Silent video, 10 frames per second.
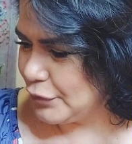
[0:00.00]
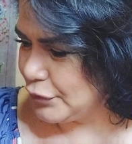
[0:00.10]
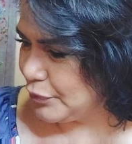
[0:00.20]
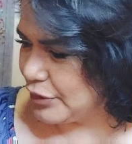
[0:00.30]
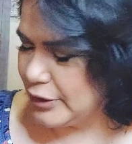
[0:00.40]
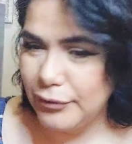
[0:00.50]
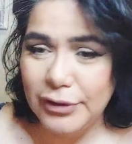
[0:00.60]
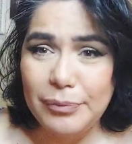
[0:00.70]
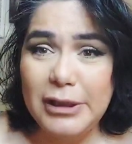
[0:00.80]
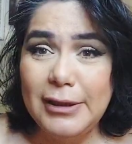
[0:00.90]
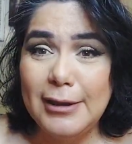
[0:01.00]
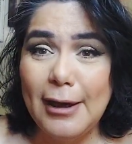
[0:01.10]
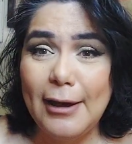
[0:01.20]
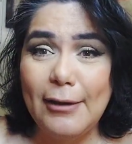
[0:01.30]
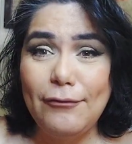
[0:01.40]
bring with me
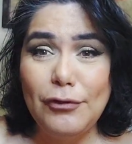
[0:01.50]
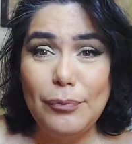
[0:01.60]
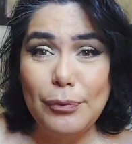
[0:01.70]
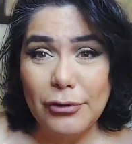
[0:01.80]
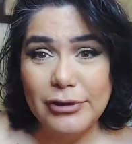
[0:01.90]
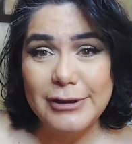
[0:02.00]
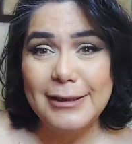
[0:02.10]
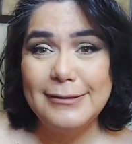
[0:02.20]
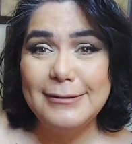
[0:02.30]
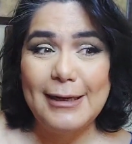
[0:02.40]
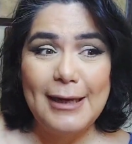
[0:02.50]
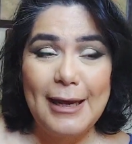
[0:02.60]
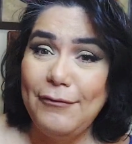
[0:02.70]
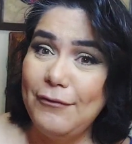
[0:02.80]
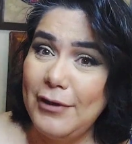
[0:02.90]
a few projects that
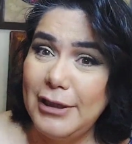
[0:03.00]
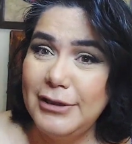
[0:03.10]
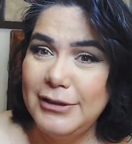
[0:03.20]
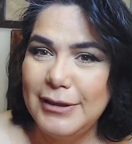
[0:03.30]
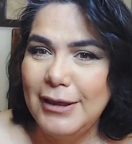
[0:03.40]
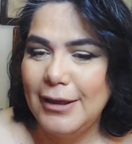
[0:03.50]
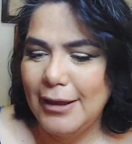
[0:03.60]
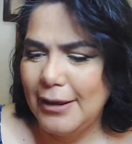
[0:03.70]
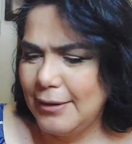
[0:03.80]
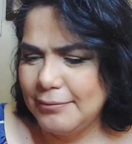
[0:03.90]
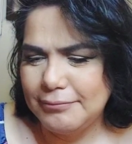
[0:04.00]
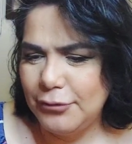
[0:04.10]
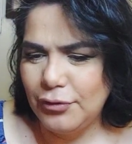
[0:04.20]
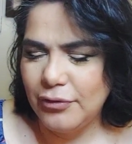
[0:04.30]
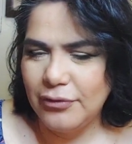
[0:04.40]
I finished,
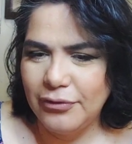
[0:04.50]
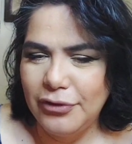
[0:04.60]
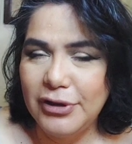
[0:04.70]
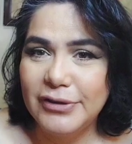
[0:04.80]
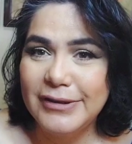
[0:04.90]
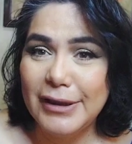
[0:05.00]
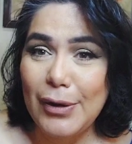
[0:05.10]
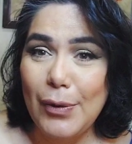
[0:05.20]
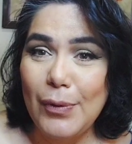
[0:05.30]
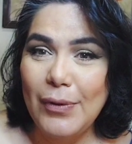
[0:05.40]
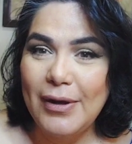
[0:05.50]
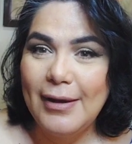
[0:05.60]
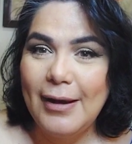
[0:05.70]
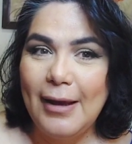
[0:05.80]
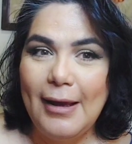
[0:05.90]
you know, years ago,
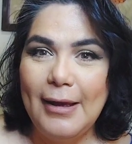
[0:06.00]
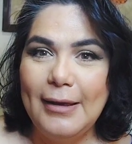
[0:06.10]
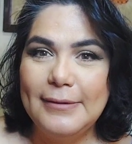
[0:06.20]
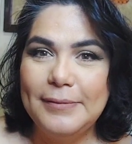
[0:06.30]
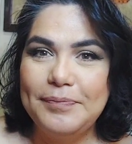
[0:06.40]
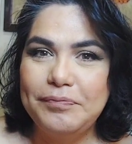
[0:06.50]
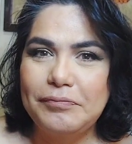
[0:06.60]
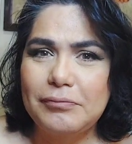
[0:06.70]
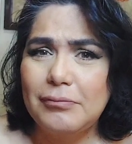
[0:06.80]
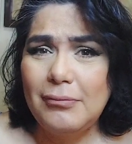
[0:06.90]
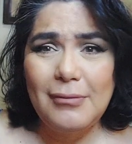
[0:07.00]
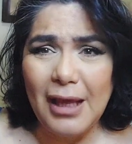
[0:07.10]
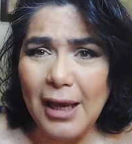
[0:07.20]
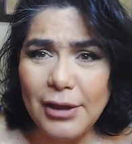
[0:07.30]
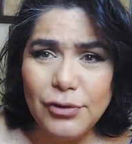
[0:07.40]
and
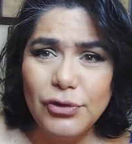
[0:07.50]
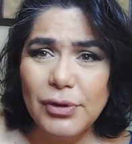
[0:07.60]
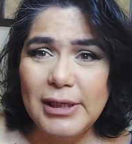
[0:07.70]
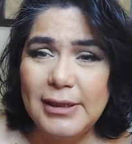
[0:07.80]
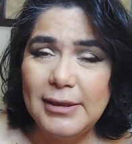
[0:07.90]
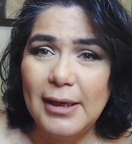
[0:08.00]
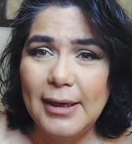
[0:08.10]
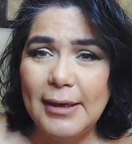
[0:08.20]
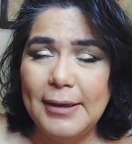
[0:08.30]
I usually